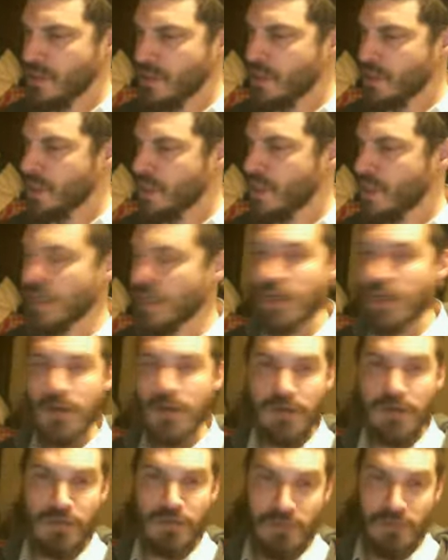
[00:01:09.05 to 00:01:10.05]
Here,
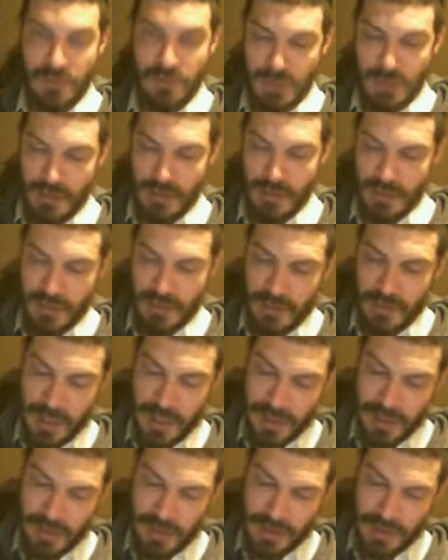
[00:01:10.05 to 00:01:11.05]
we're going to make
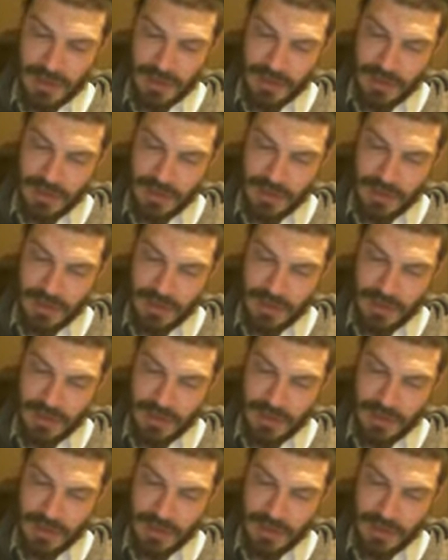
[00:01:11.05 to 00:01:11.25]
like this.